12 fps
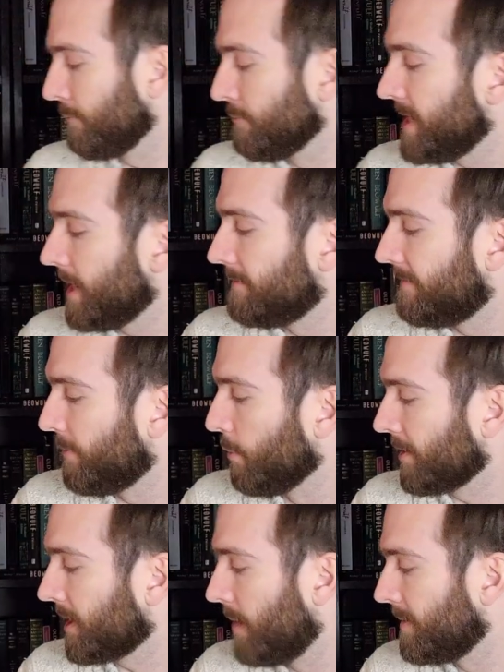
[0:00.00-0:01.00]
three and
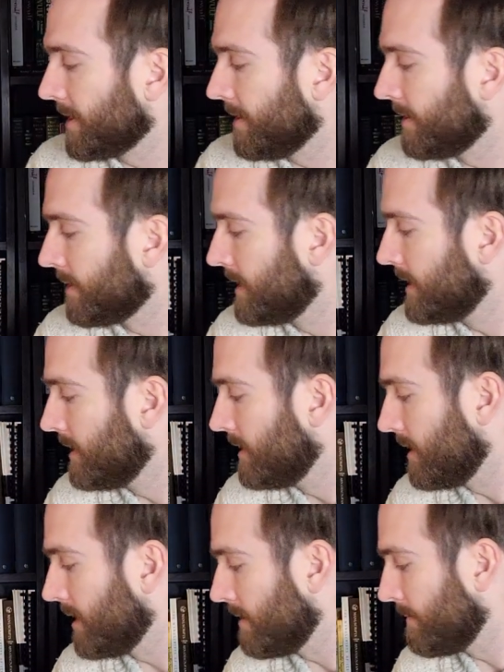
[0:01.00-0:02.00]
four coming in
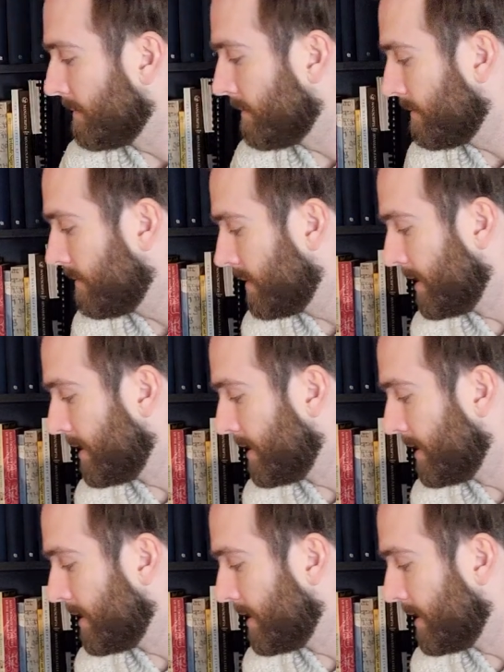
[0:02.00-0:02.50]
um,